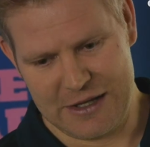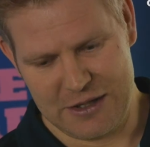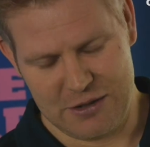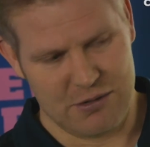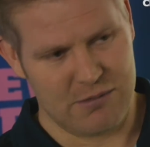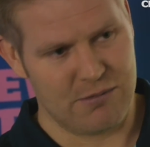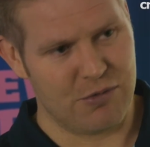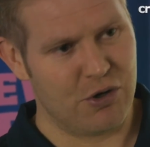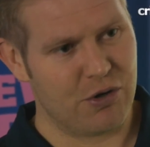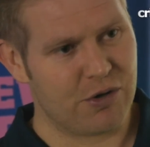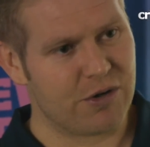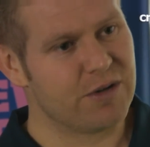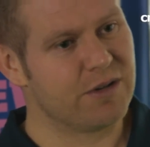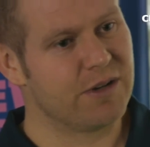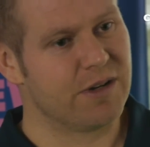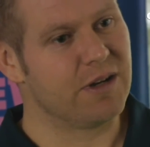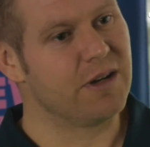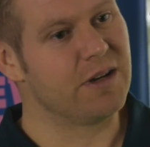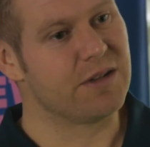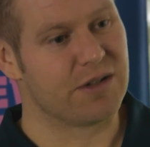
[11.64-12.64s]
Eoin
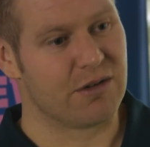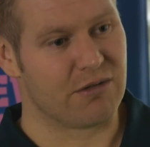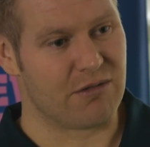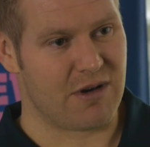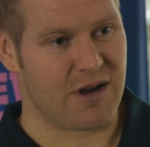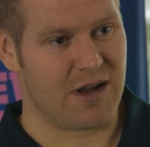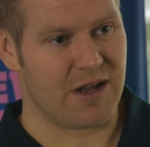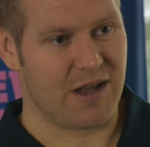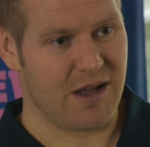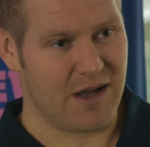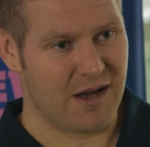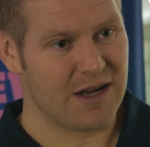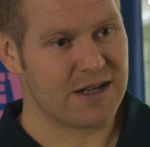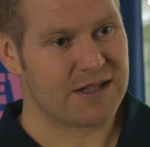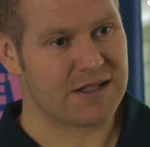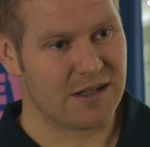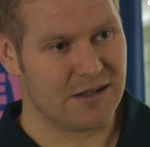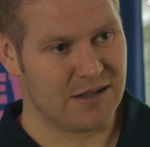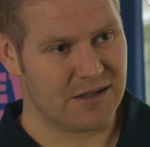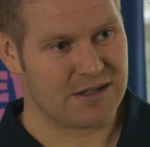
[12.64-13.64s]
Morgan is the right guy
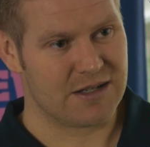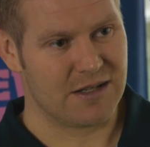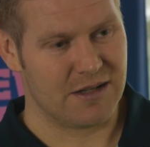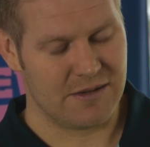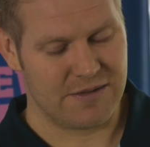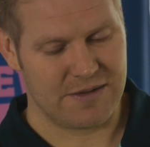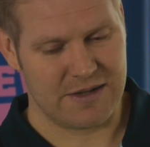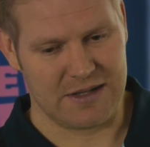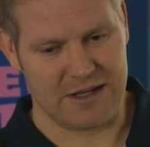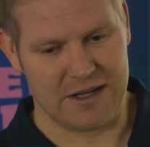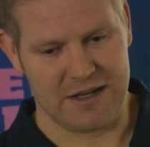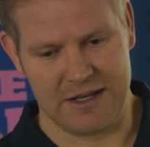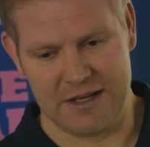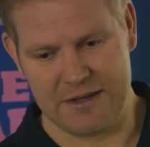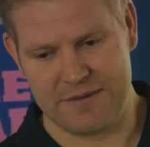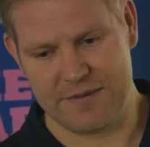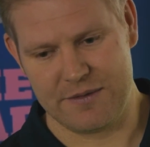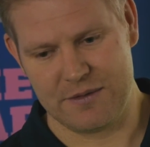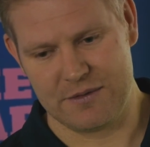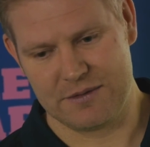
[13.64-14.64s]
to
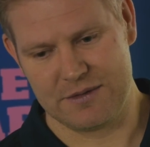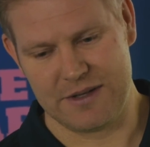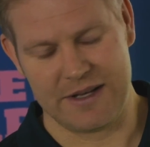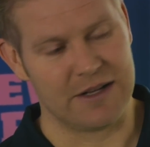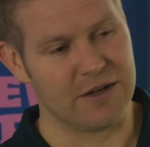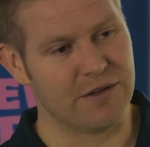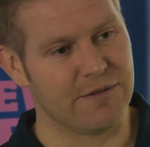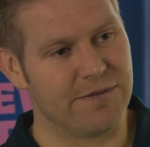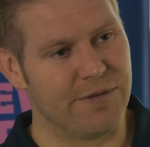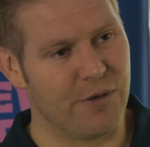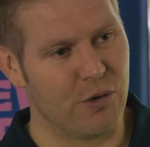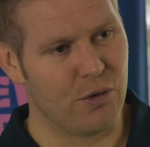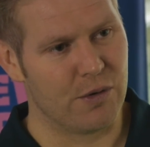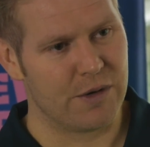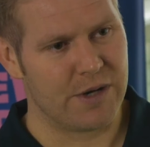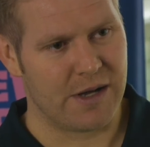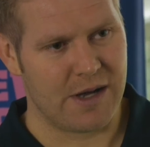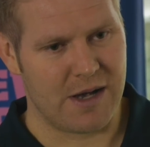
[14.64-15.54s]
lead England forward.